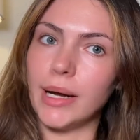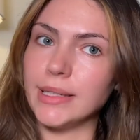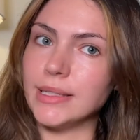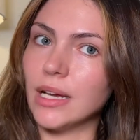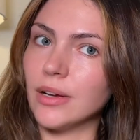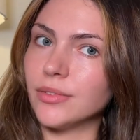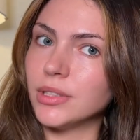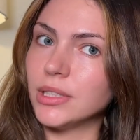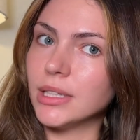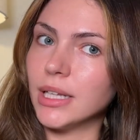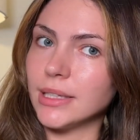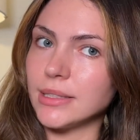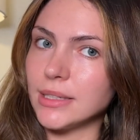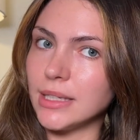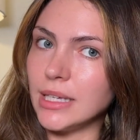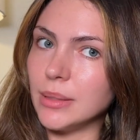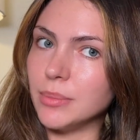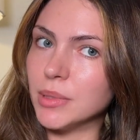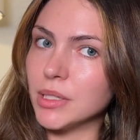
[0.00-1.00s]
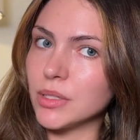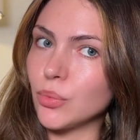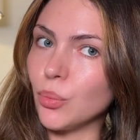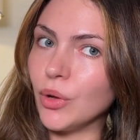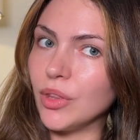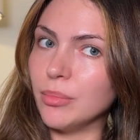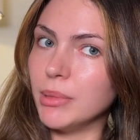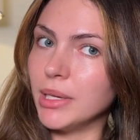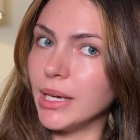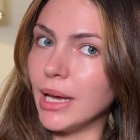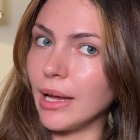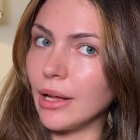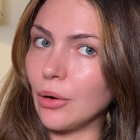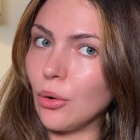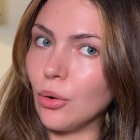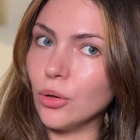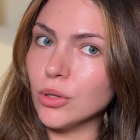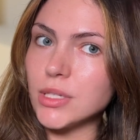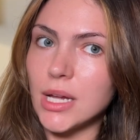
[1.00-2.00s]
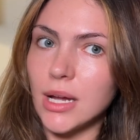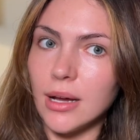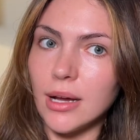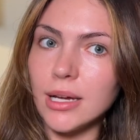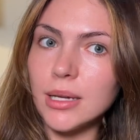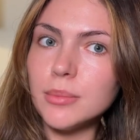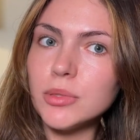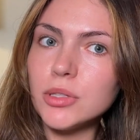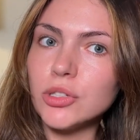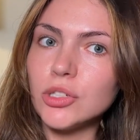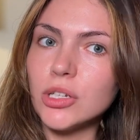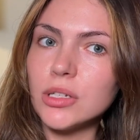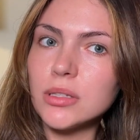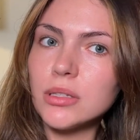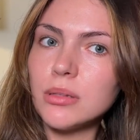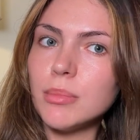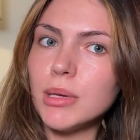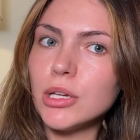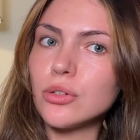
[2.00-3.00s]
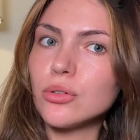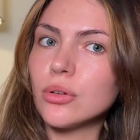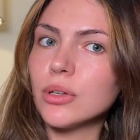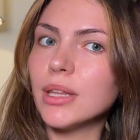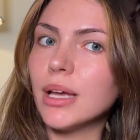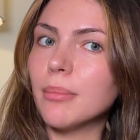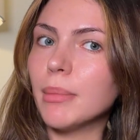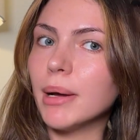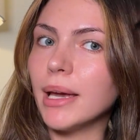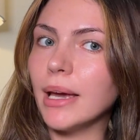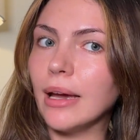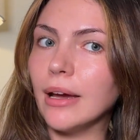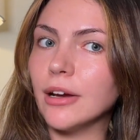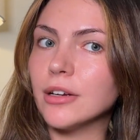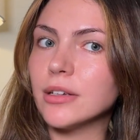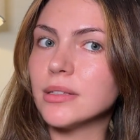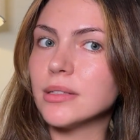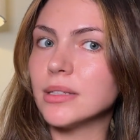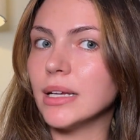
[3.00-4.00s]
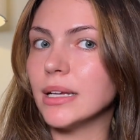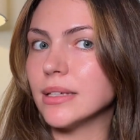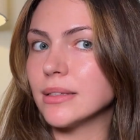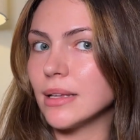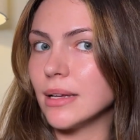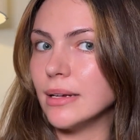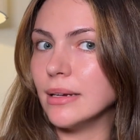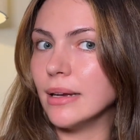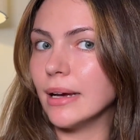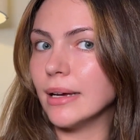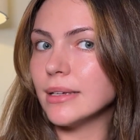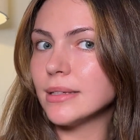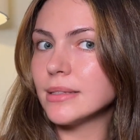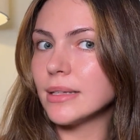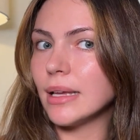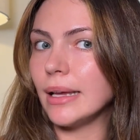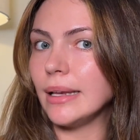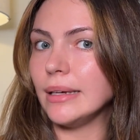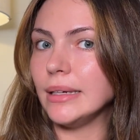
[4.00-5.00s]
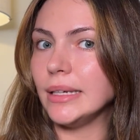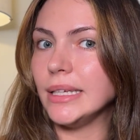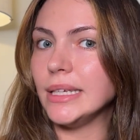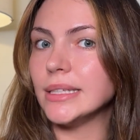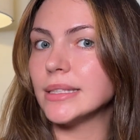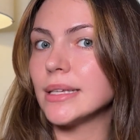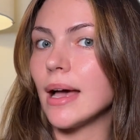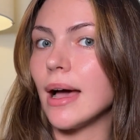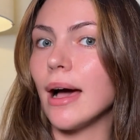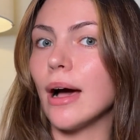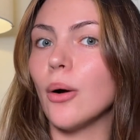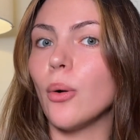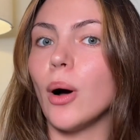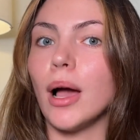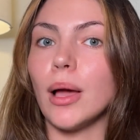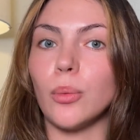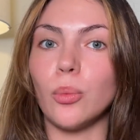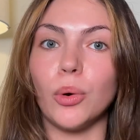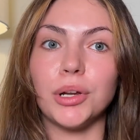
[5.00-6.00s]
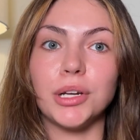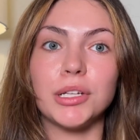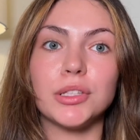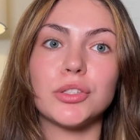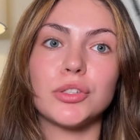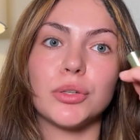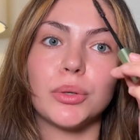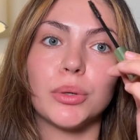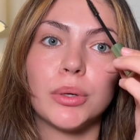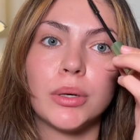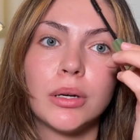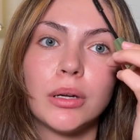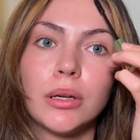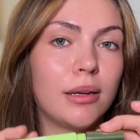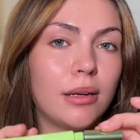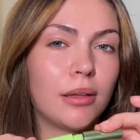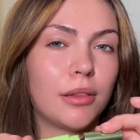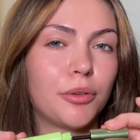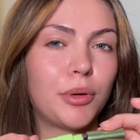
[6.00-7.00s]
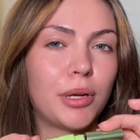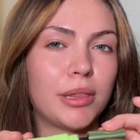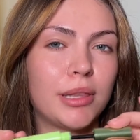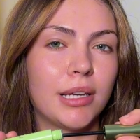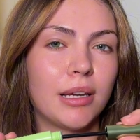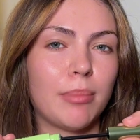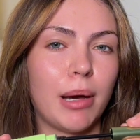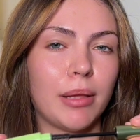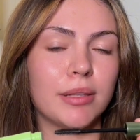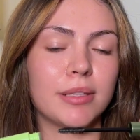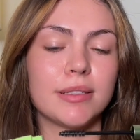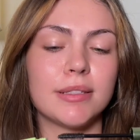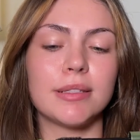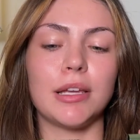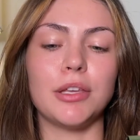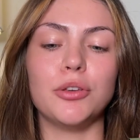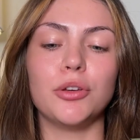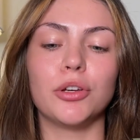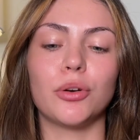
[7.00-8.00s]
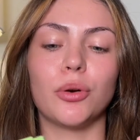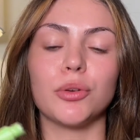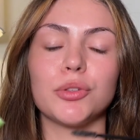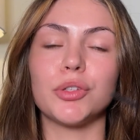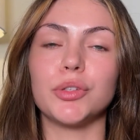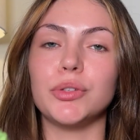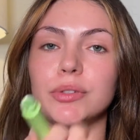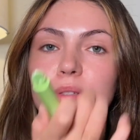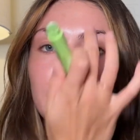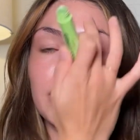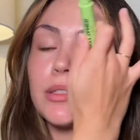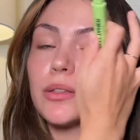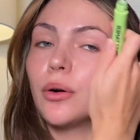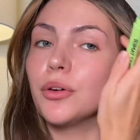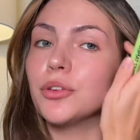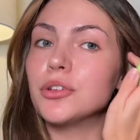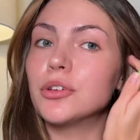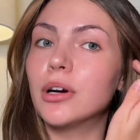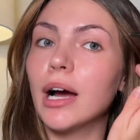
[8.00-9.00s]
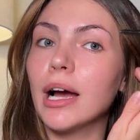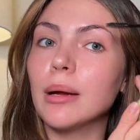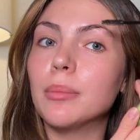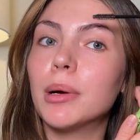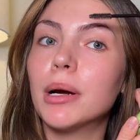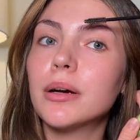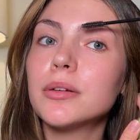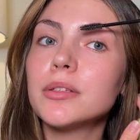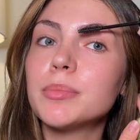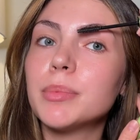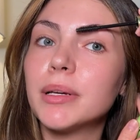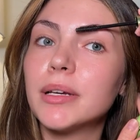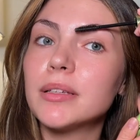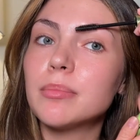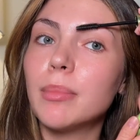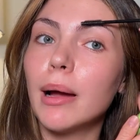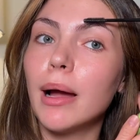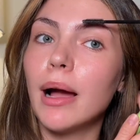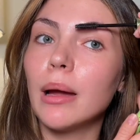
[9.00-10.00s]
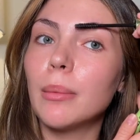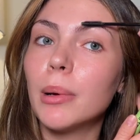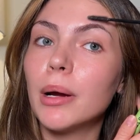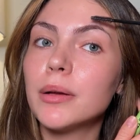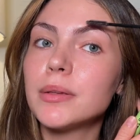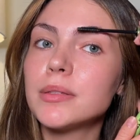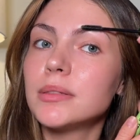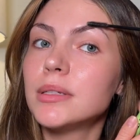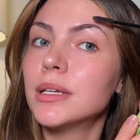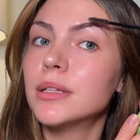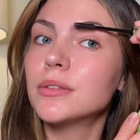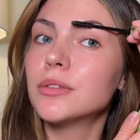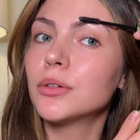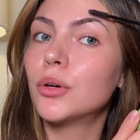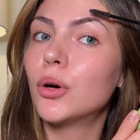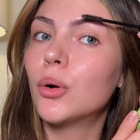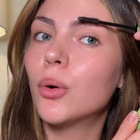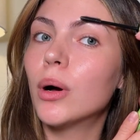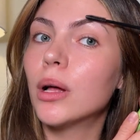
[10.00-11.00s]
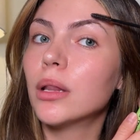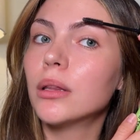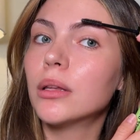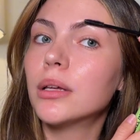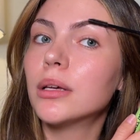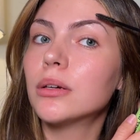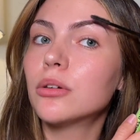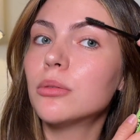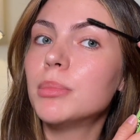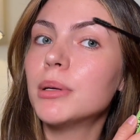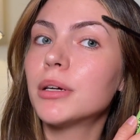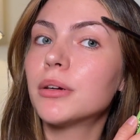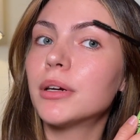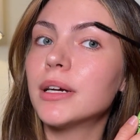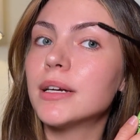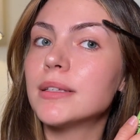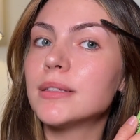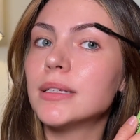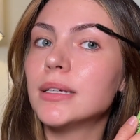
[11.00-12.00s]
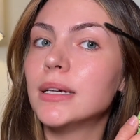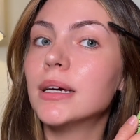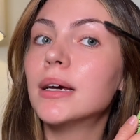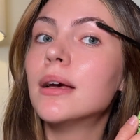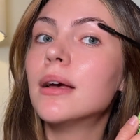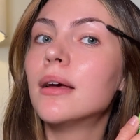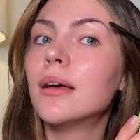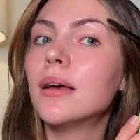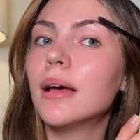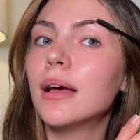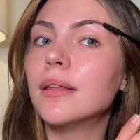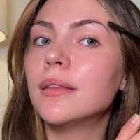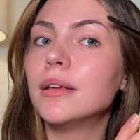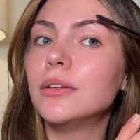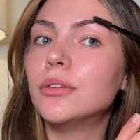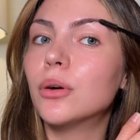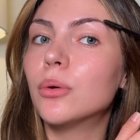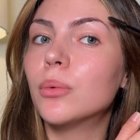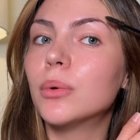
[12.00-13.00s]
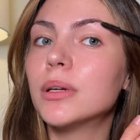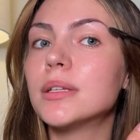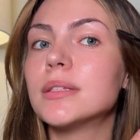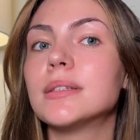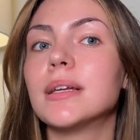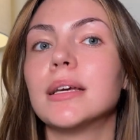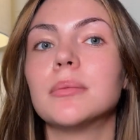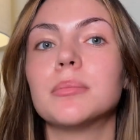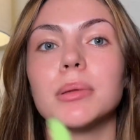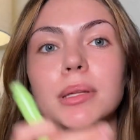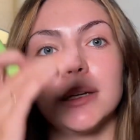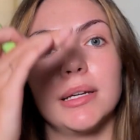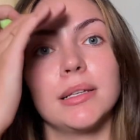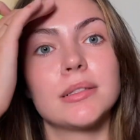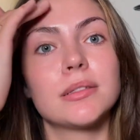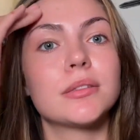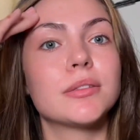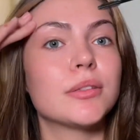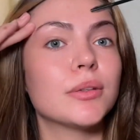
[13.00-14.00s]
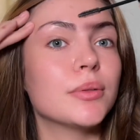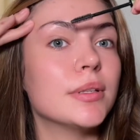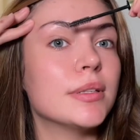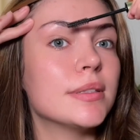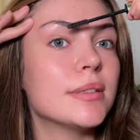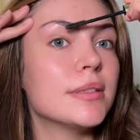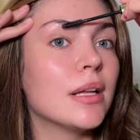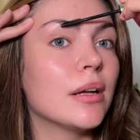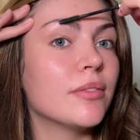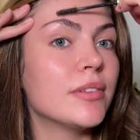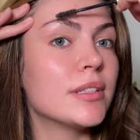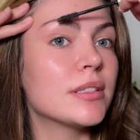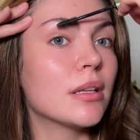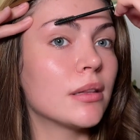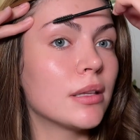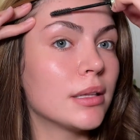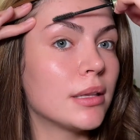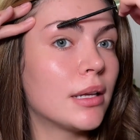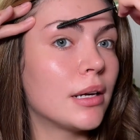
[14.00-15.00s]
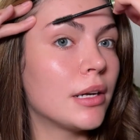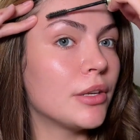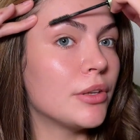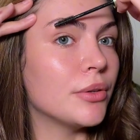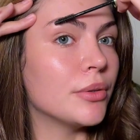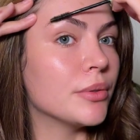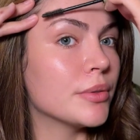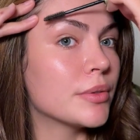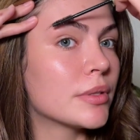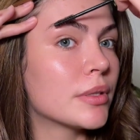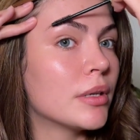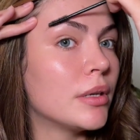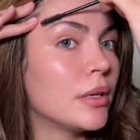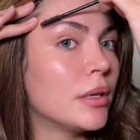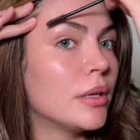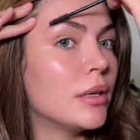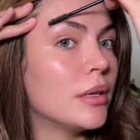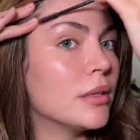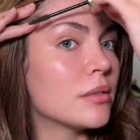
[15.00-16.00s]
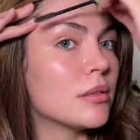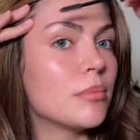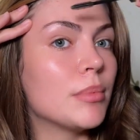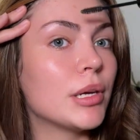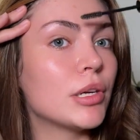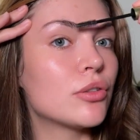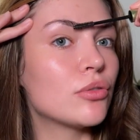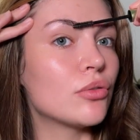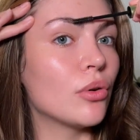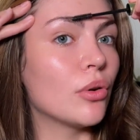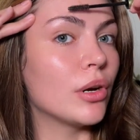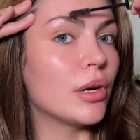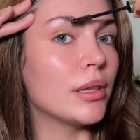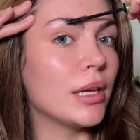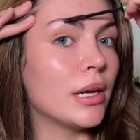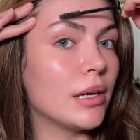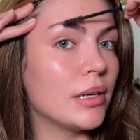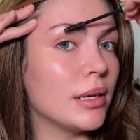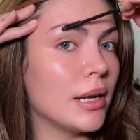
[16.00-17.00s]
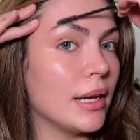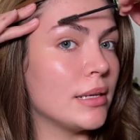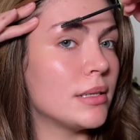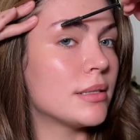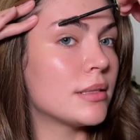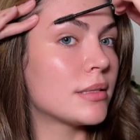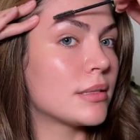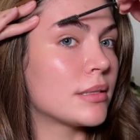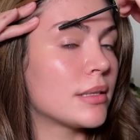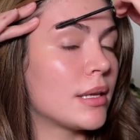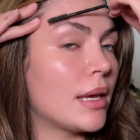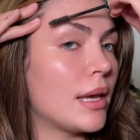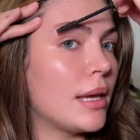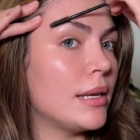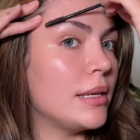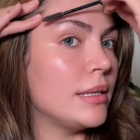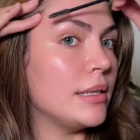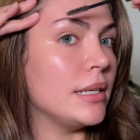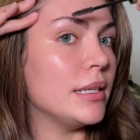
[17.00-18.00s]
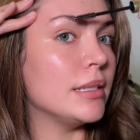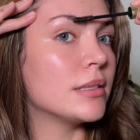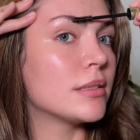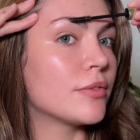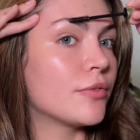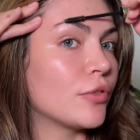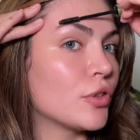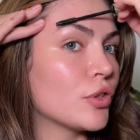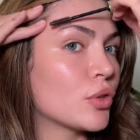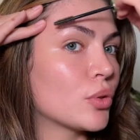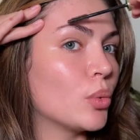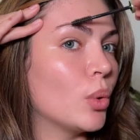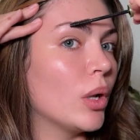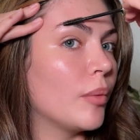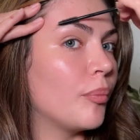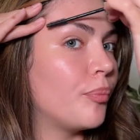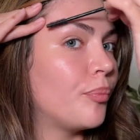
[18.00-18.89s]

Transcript: definitely like to keep this with me at all times just to make sure that my hair stays nice and neat how I want it to. Another great thing about this is that you could also use this on your eyebrows, because my eyebrows tend to go a little bit crazy and they don't want to stay in place. So this is definitely something that I use to make sure they are nice and neat for school.